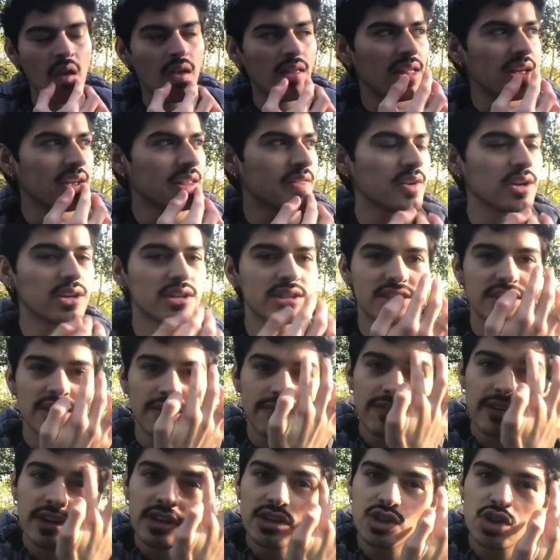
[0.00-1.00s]
Like there's
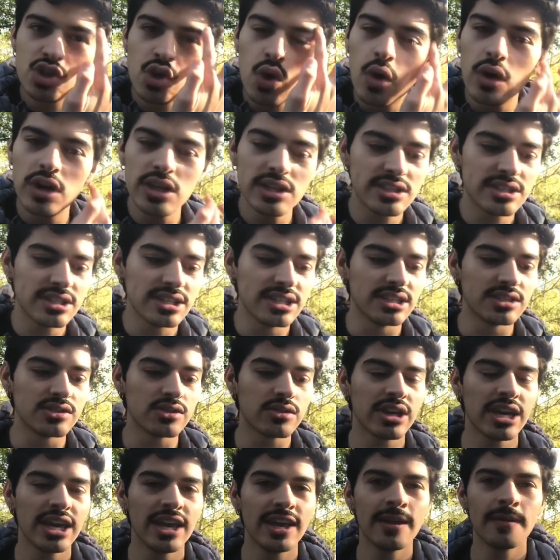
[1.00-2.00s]
different choices,
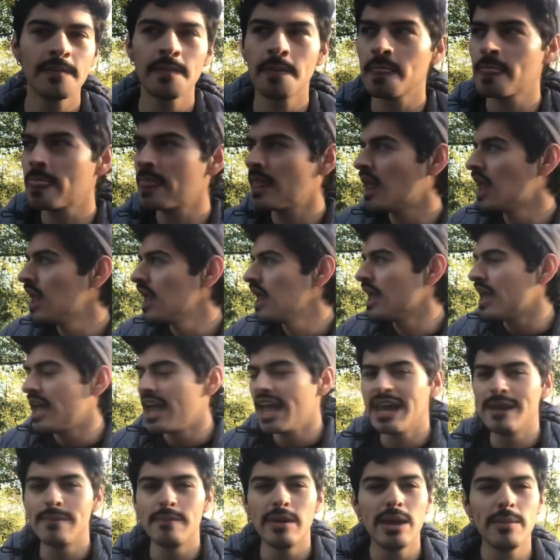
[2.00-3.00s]
okay?
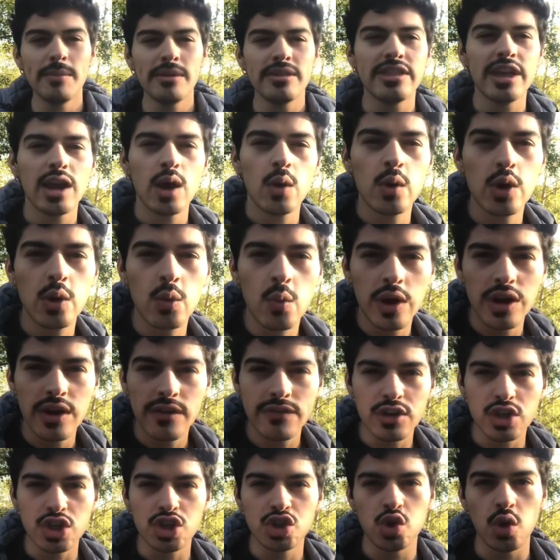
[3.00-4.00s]
And maybe they were one of
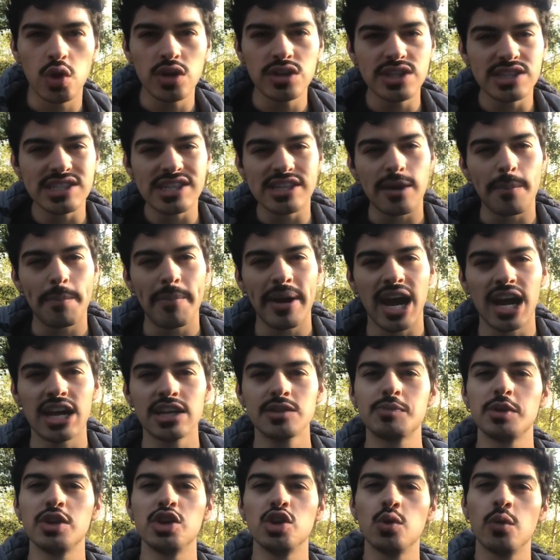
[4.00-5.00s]
your choices in the past,
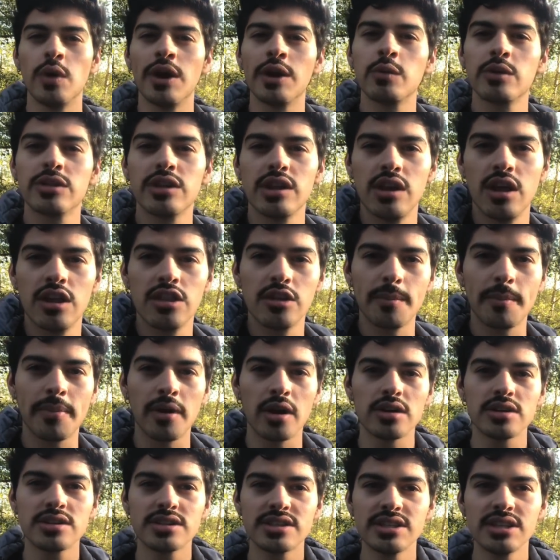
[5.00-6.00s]
but you went with another
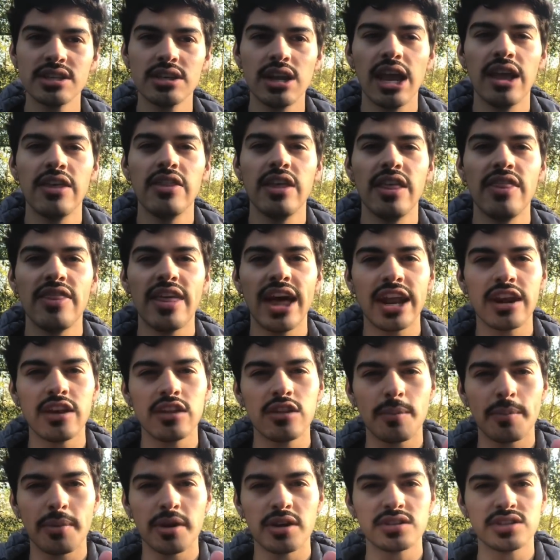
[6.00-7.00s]
person, and then that
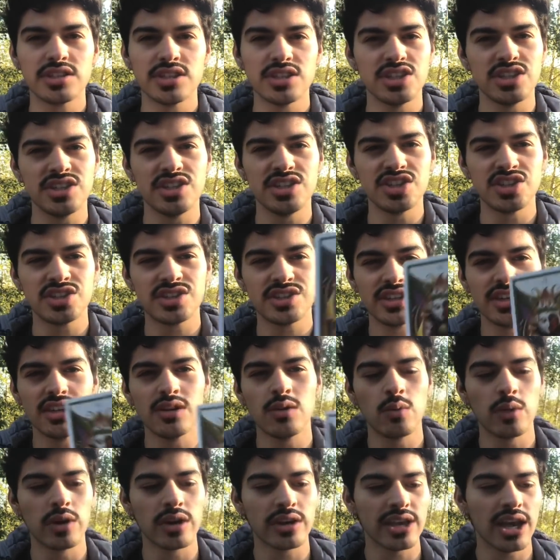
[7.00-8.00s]
other person just
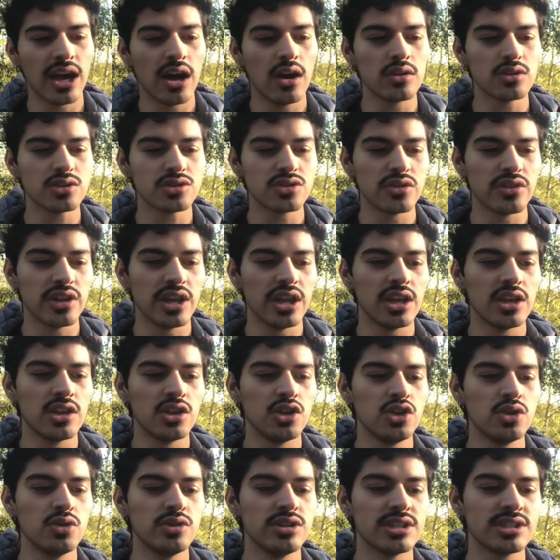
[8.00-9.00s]
didn't work out, so then
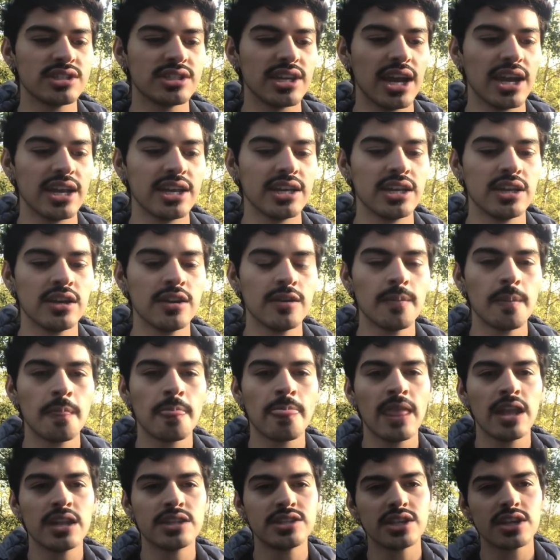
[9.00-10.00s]
you decided
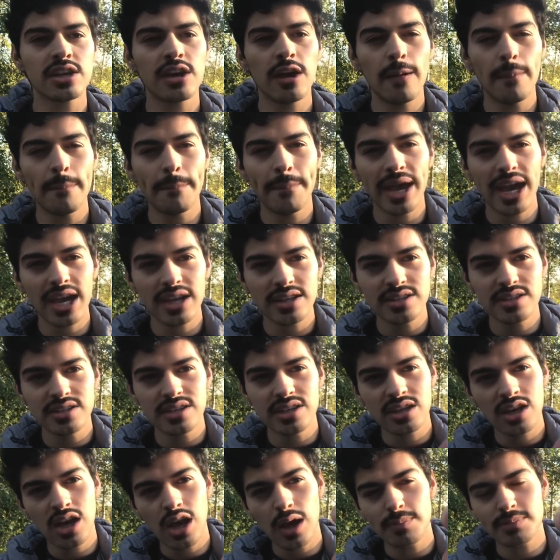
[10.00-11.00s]
to come back to the
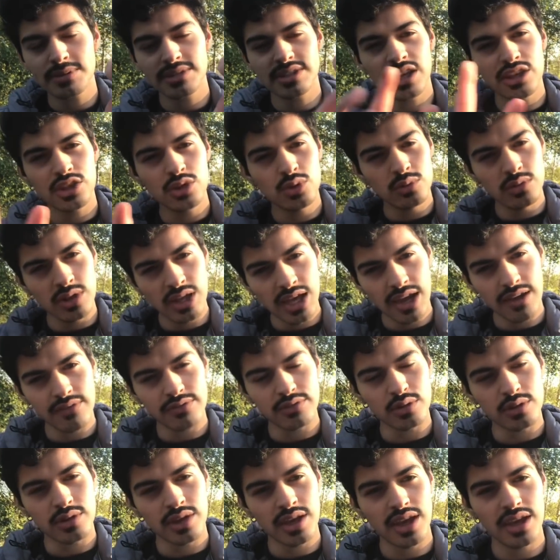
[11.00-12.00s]
cups that you left,
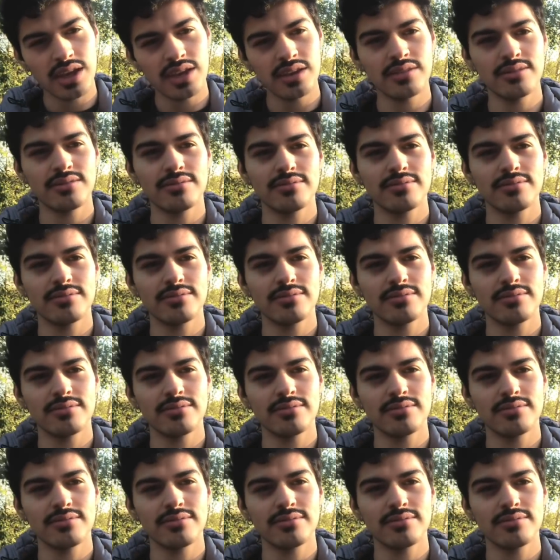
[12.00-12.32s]
okay?